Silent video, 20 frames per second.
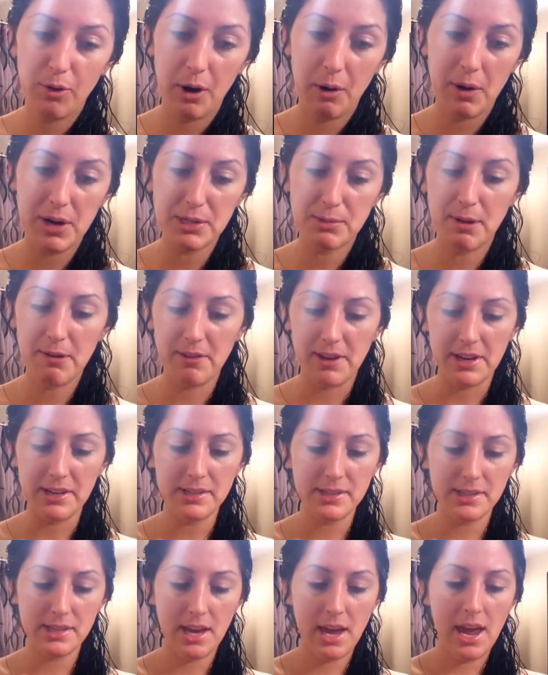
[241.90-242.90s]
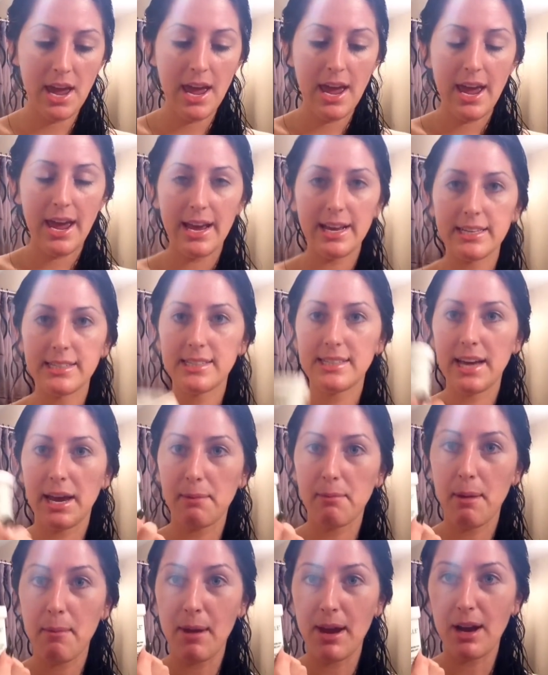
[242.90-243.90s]
I wash my face is take
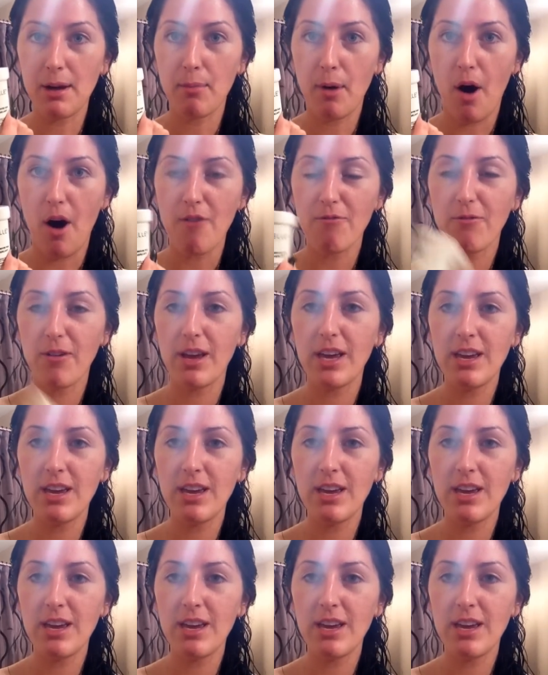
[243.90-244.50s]
my makeup off.